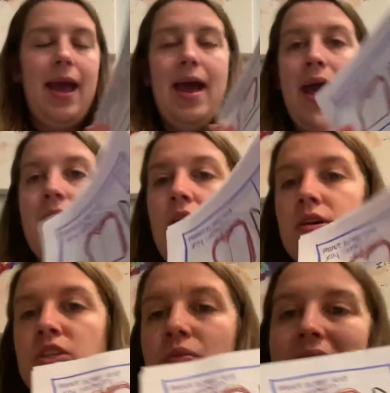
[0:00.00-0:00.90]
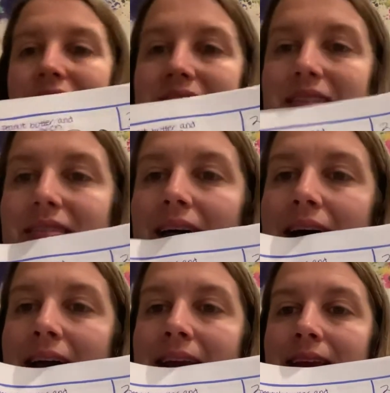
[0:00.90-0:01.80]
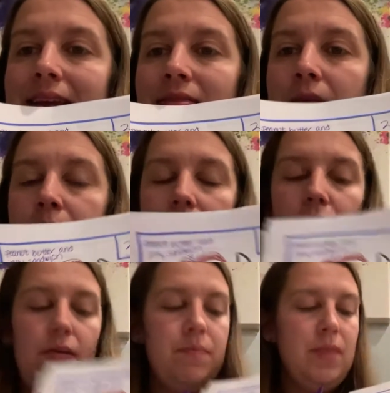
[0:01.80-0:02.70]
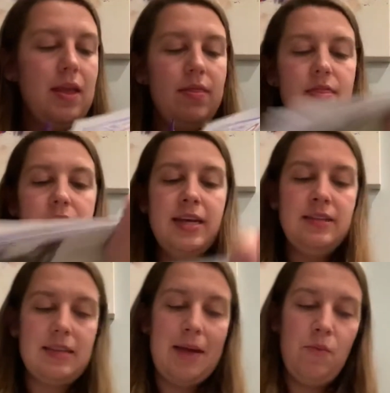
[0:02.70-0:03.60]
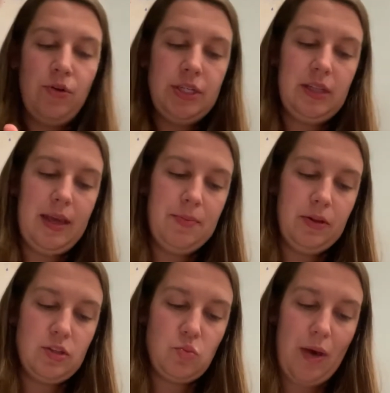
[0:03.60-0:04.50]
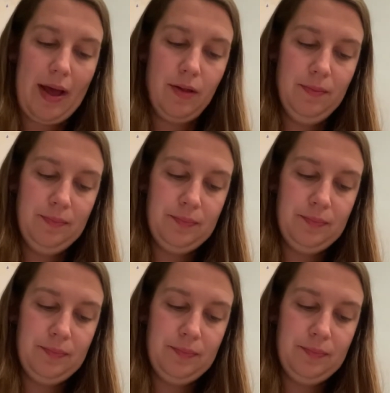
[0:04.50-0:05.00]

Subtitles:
I also have this line in the middle. This I'm going to label as well